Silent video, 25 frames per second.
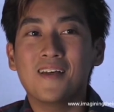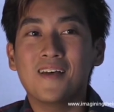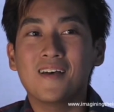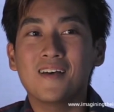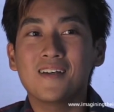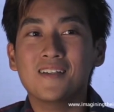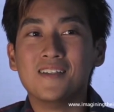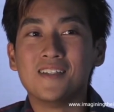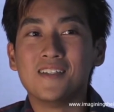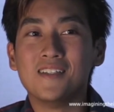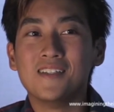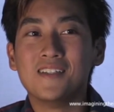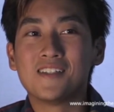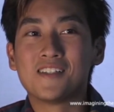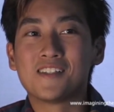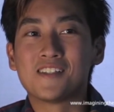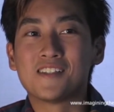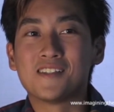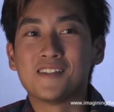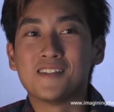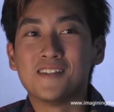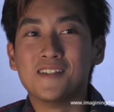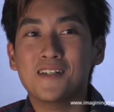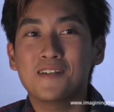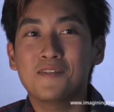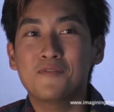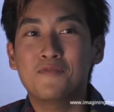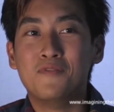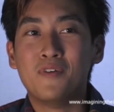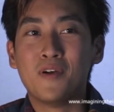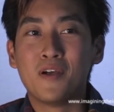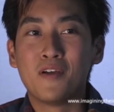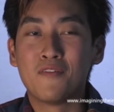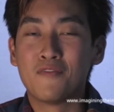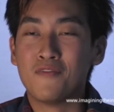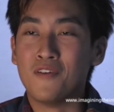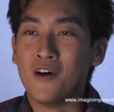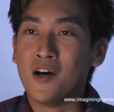it is a
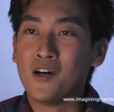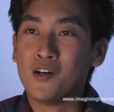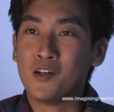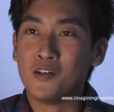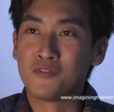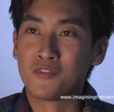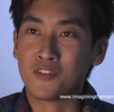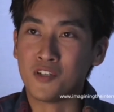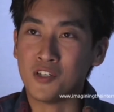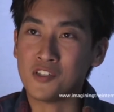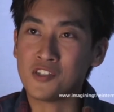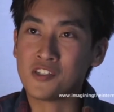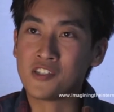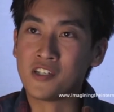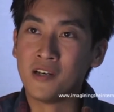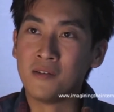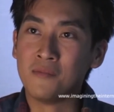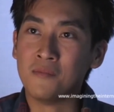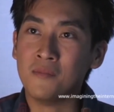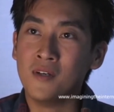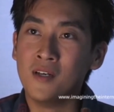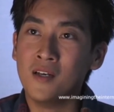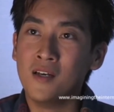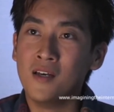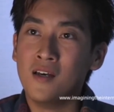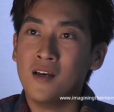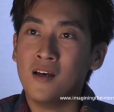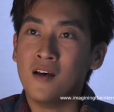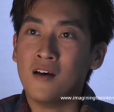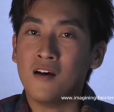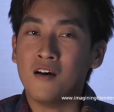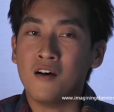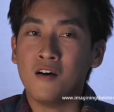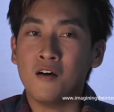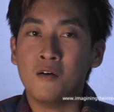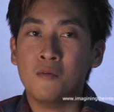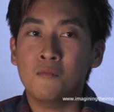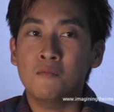very far off concept.
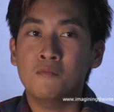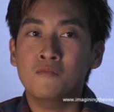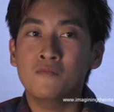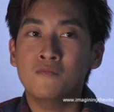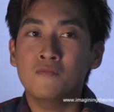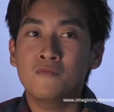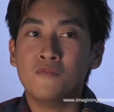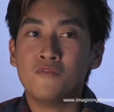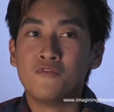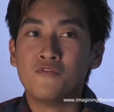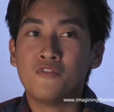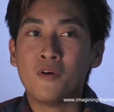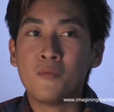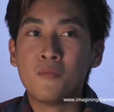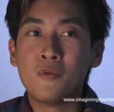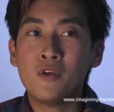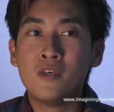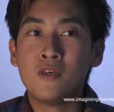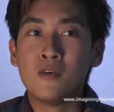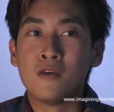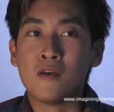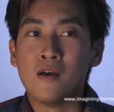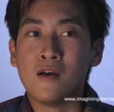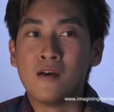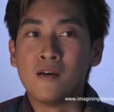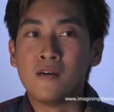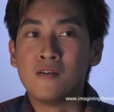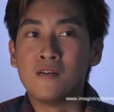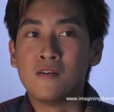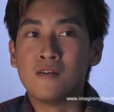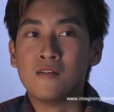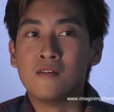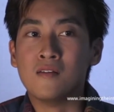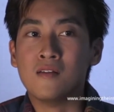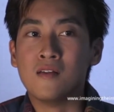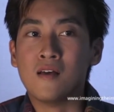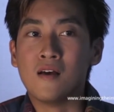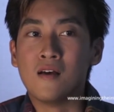Um, for me, I,
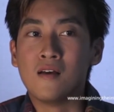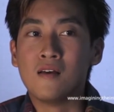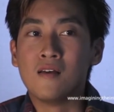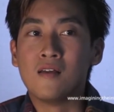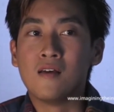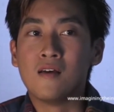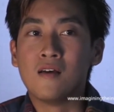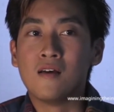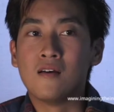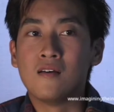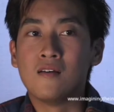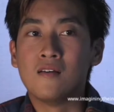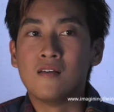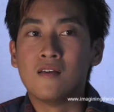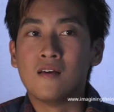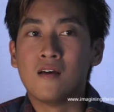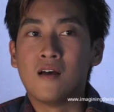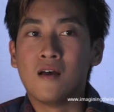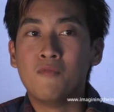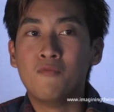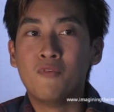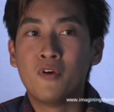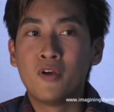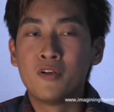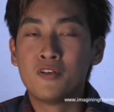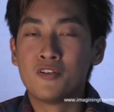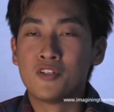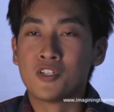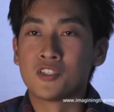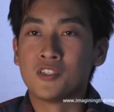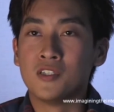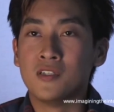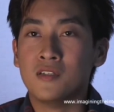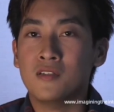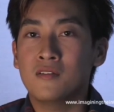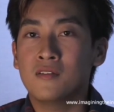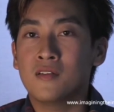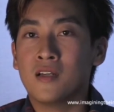I'm very
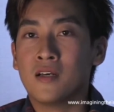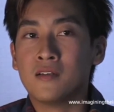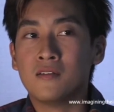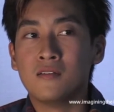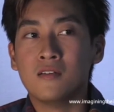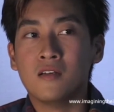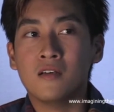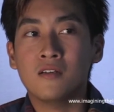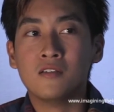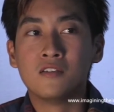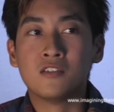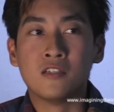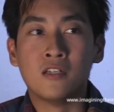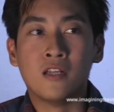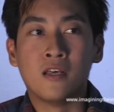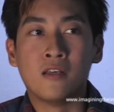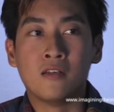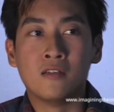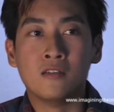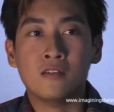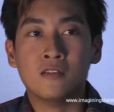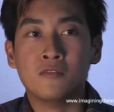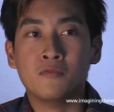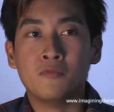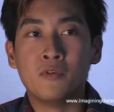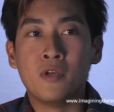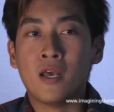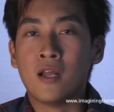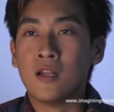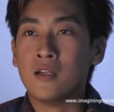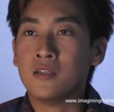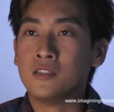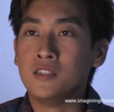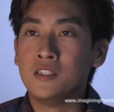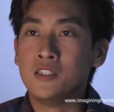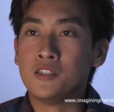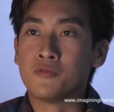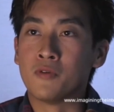interested in like internet and the
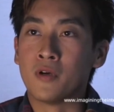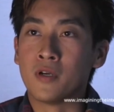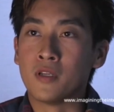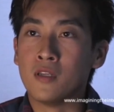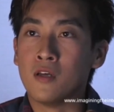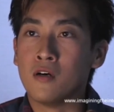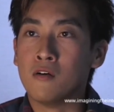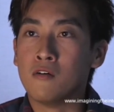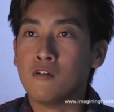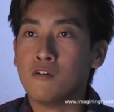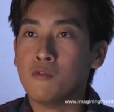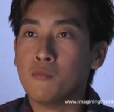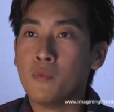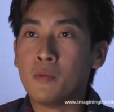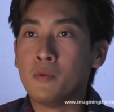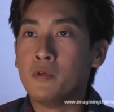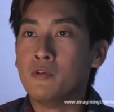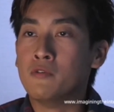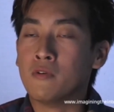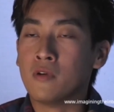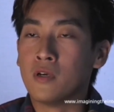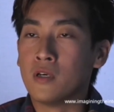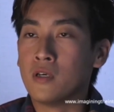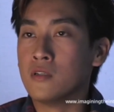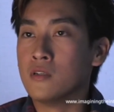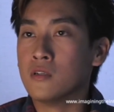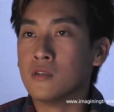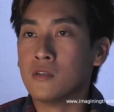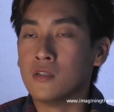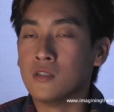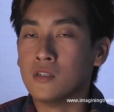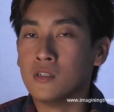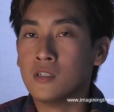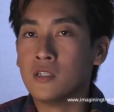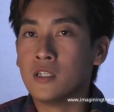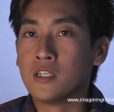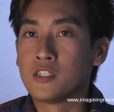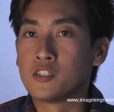realities right now, or maybe in the,
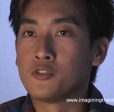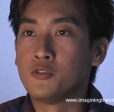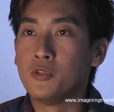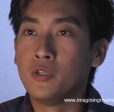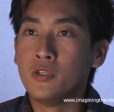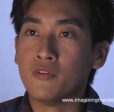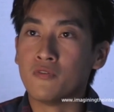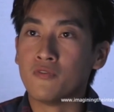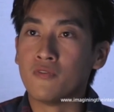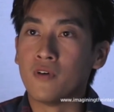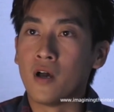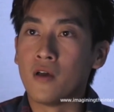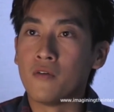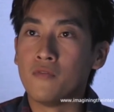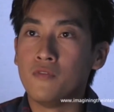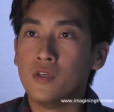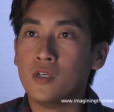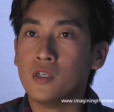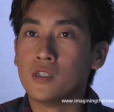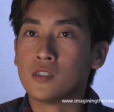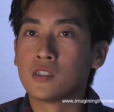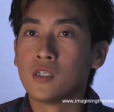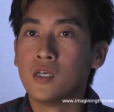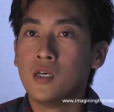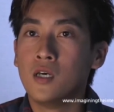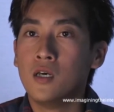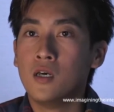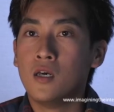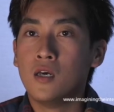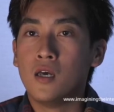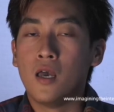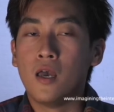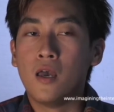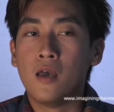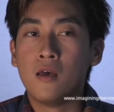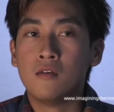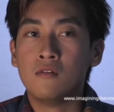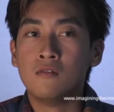in the next three to five years.
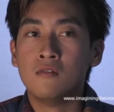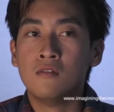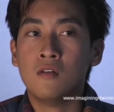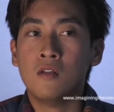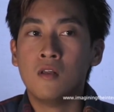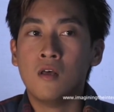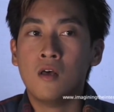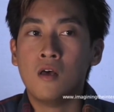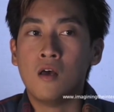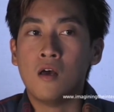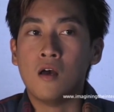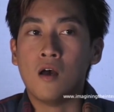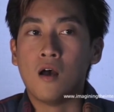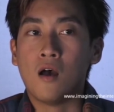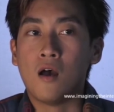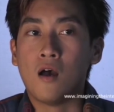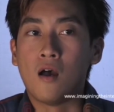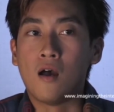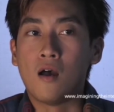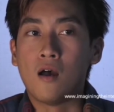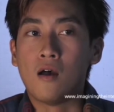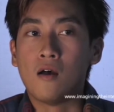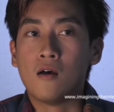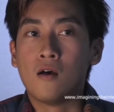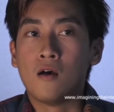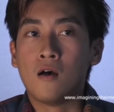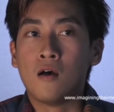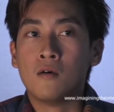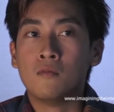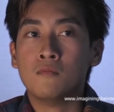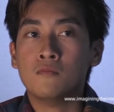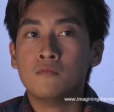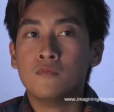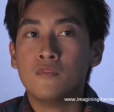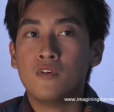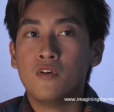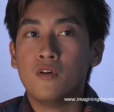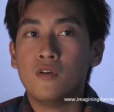And
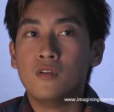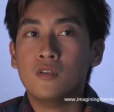um,